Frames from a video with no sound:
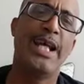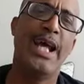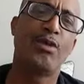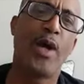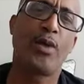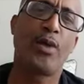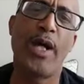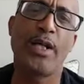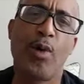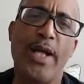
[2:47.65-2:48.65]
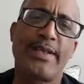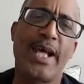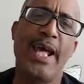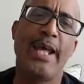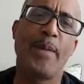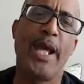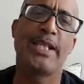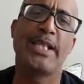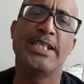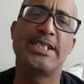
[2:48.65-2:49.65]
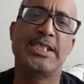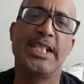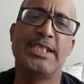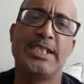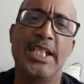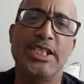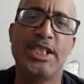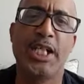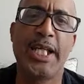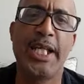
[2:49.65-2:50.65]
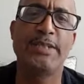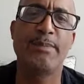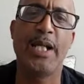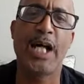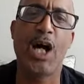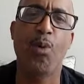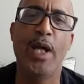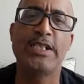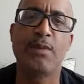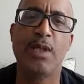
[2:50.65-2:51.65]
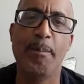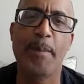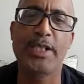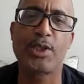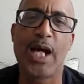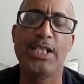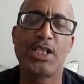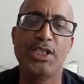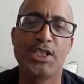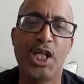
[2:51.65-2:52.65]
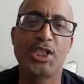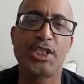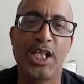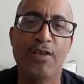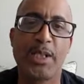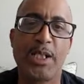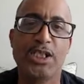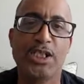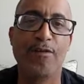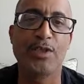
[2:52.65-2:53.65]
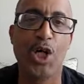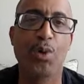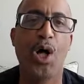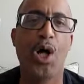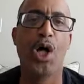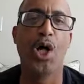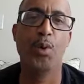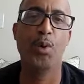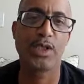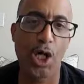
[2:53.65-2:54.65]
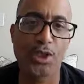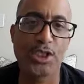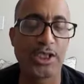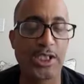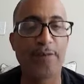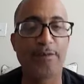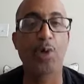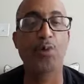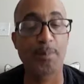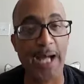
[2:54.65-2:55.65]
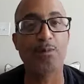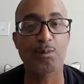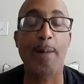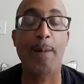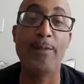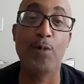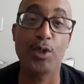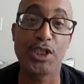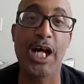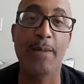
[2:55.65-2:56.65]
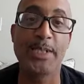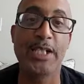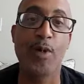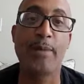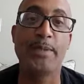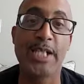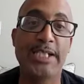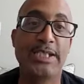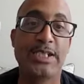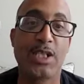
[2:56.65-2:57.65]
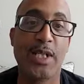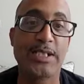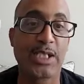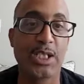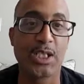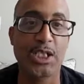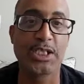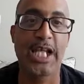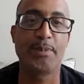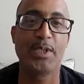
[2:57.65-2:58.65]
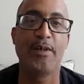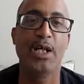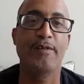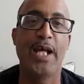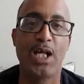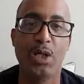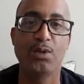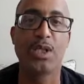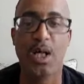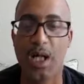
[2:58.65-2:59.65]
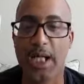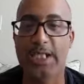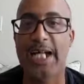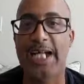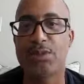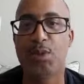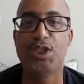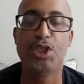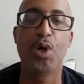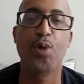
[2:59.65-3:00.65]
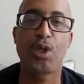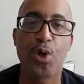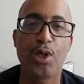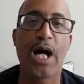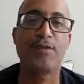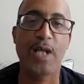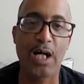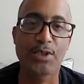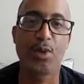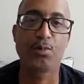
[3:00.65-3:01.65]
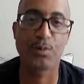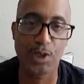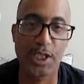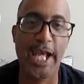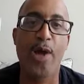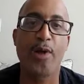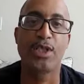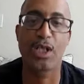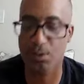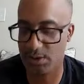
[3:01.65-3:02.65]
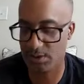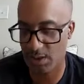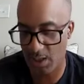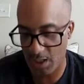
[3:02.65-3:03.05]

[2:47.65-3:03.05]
Hey, hey, great, great, great thing, man. Let's teach teach young kids, man. always uh, make sure how you conduct yourself because you never know with the coaches, you never know you might might want a job and need recommendations. So that's a good, good example of, of, that, coach. It's not just what you do on the court, also your character, coach.